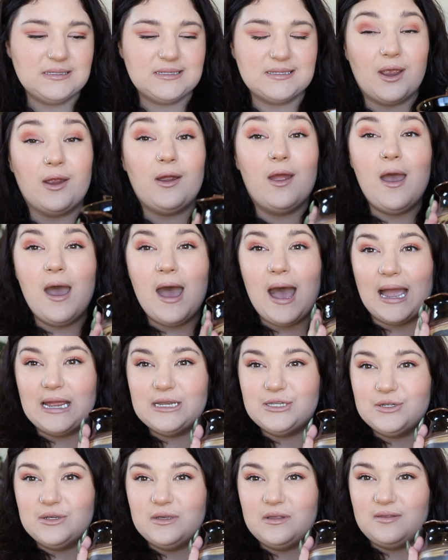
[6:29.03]
So I
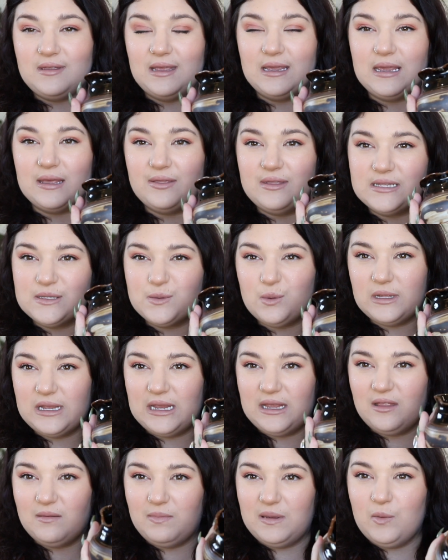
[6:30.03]
do think this will
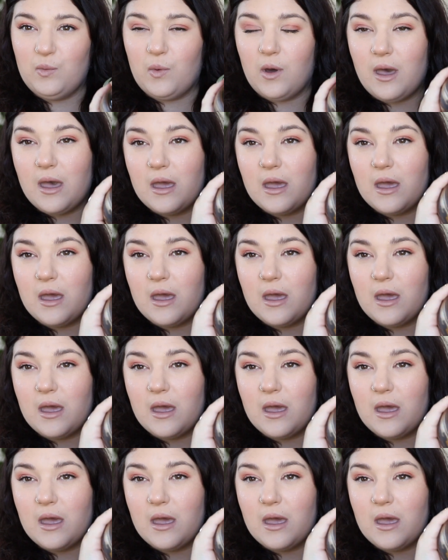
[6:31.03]
either be